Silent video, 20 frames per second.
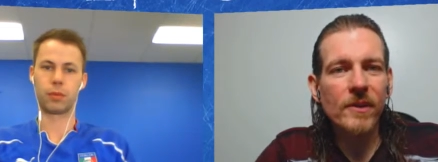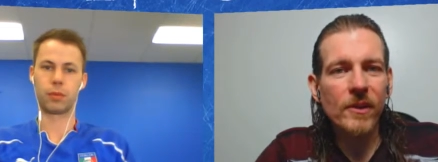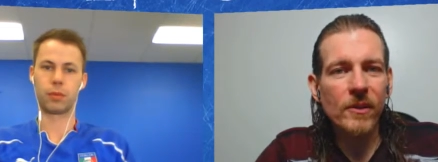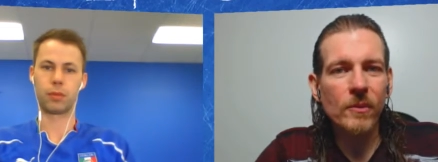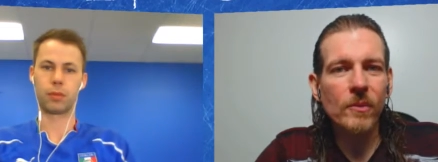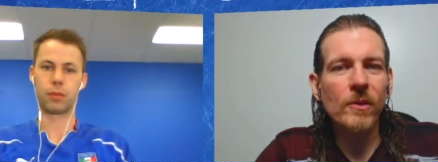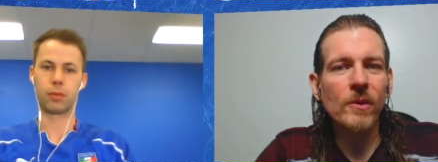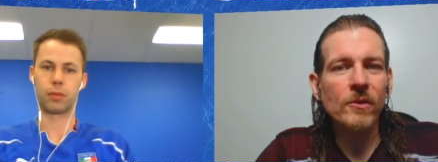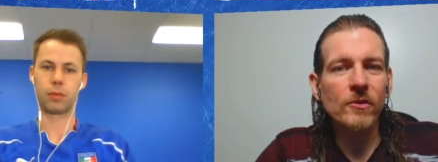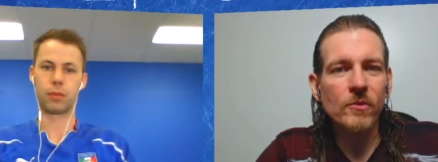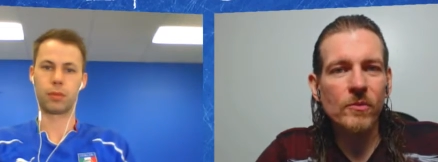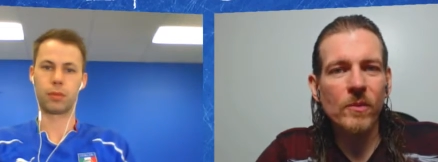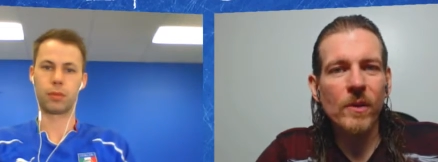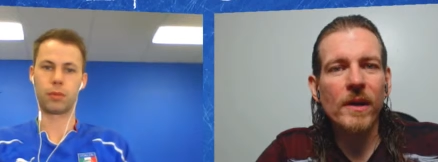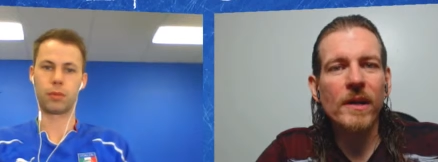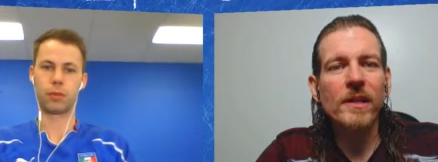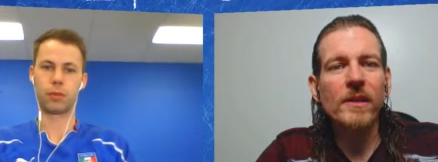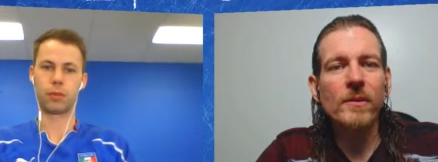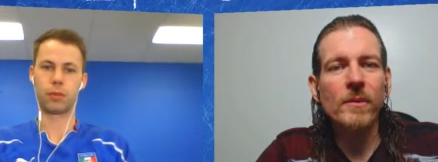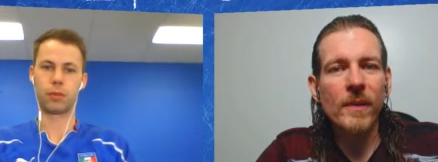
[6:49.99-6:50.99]
Speaker 1: in other words,
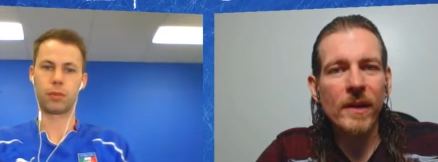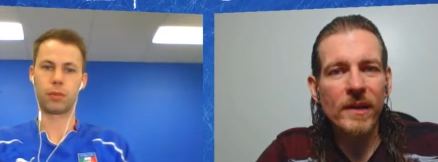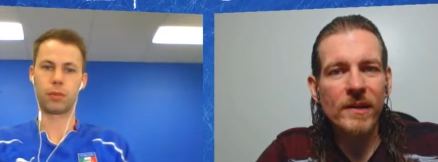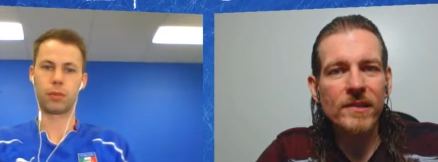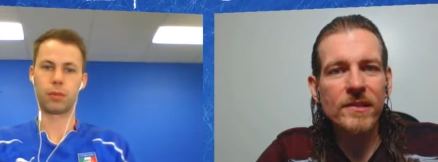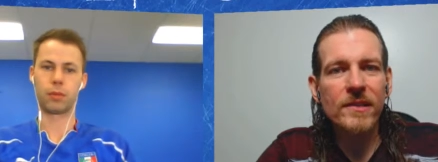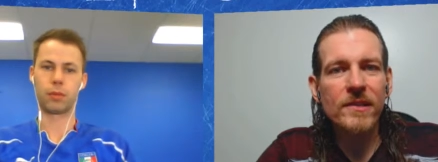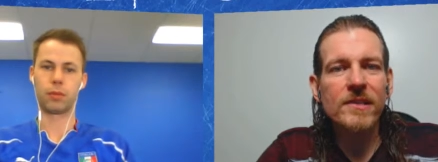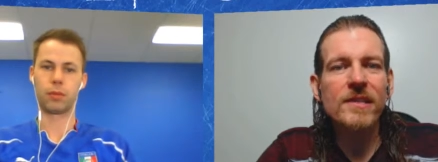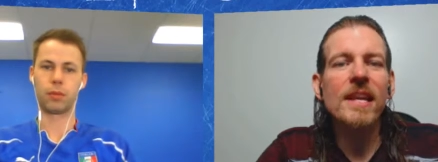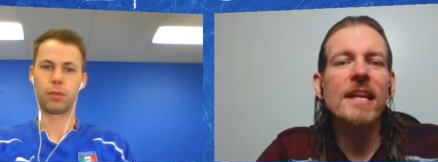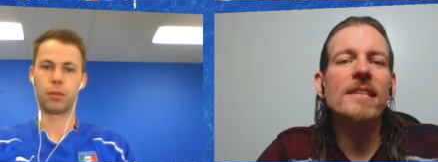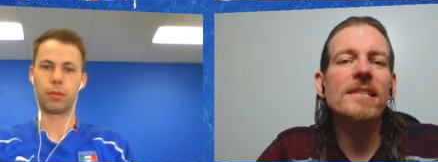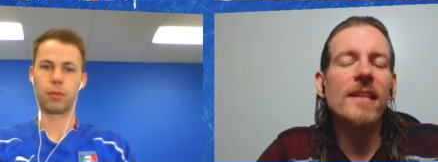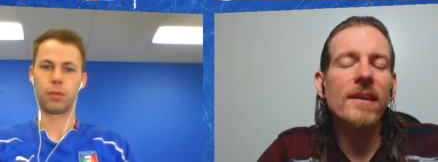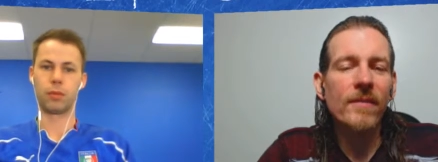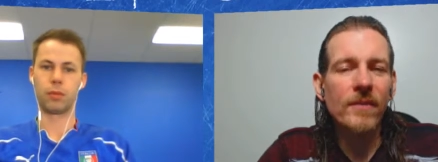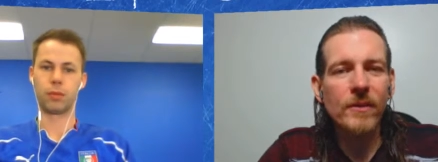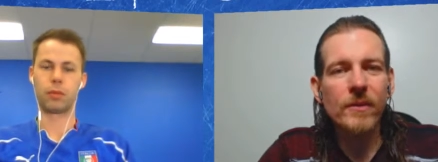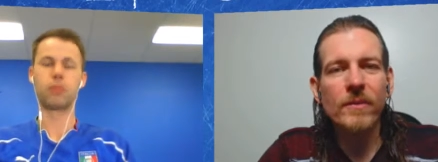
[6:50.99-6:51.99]
running the races,
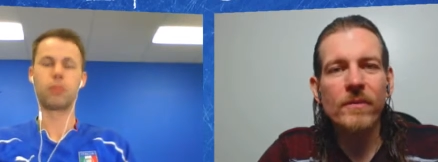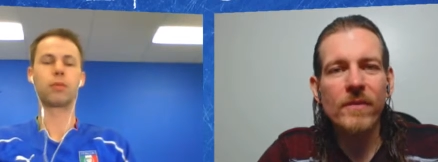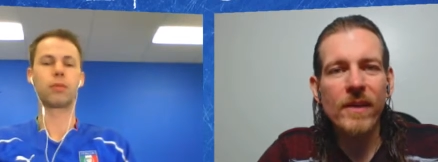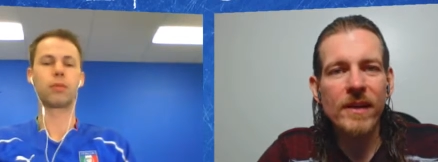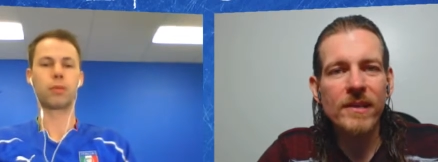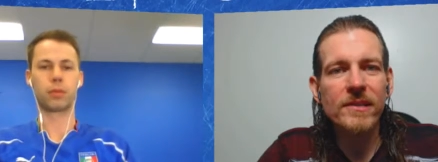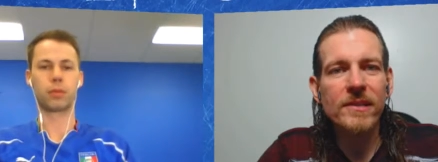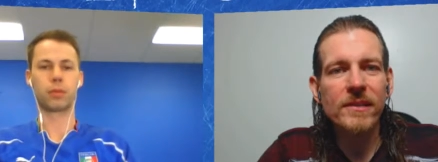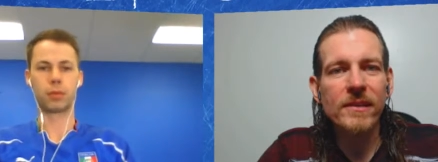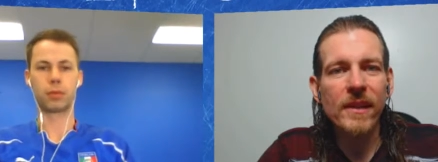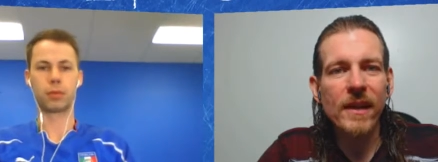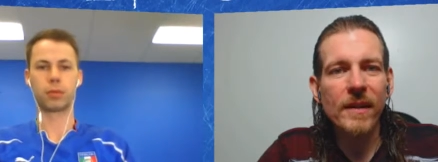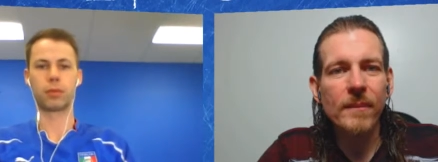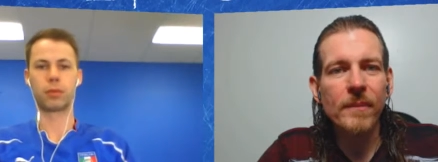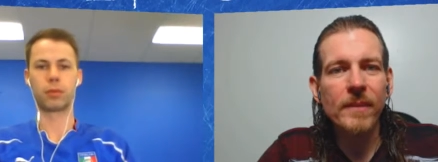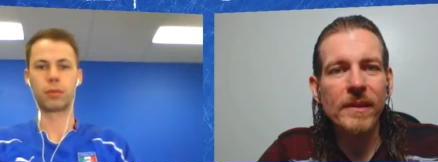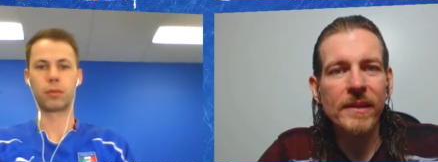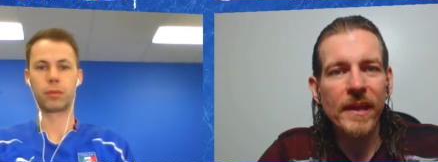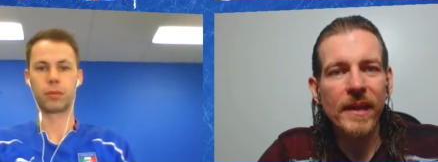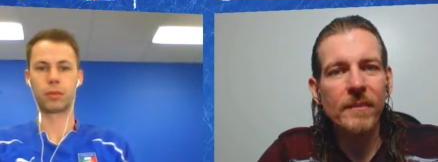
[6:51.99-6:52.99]
yes, having to invest a
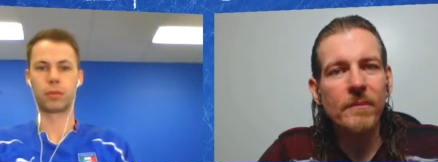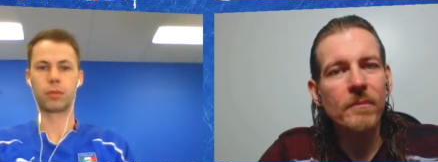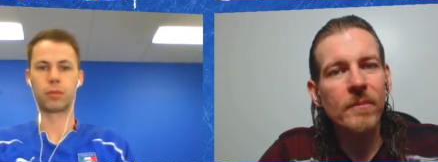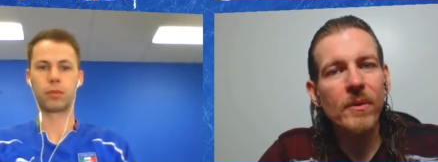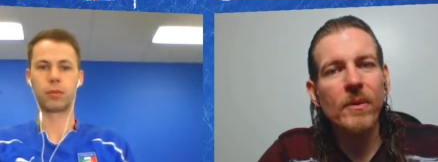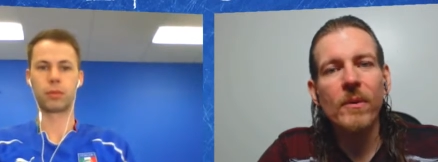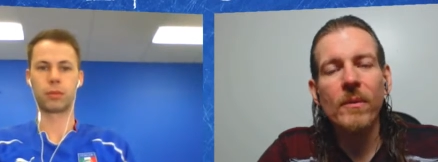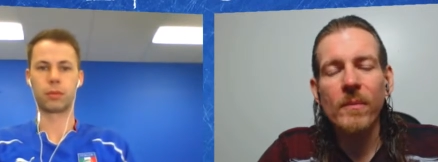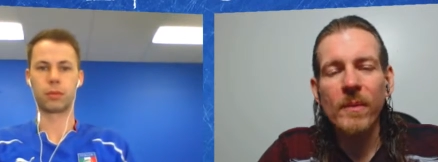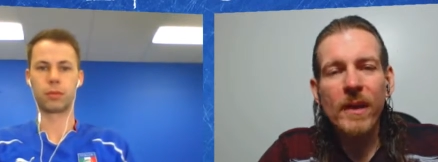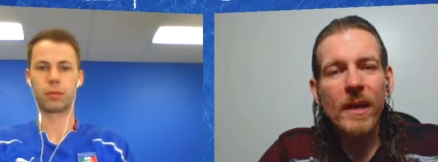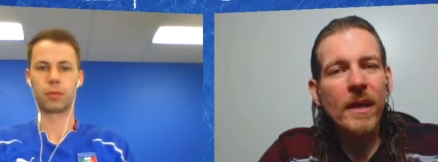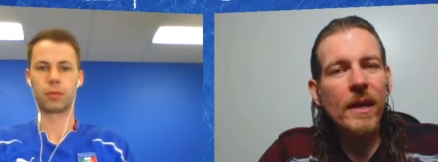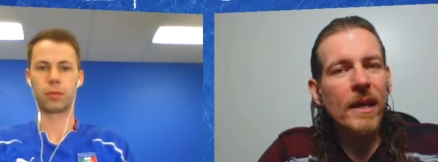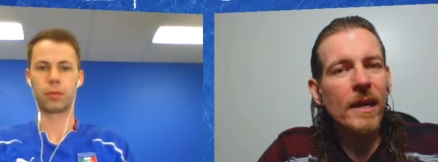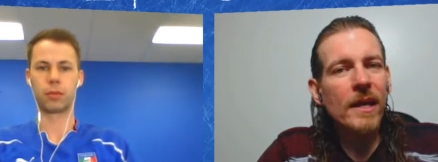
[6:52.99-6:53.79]
lot, but then boom,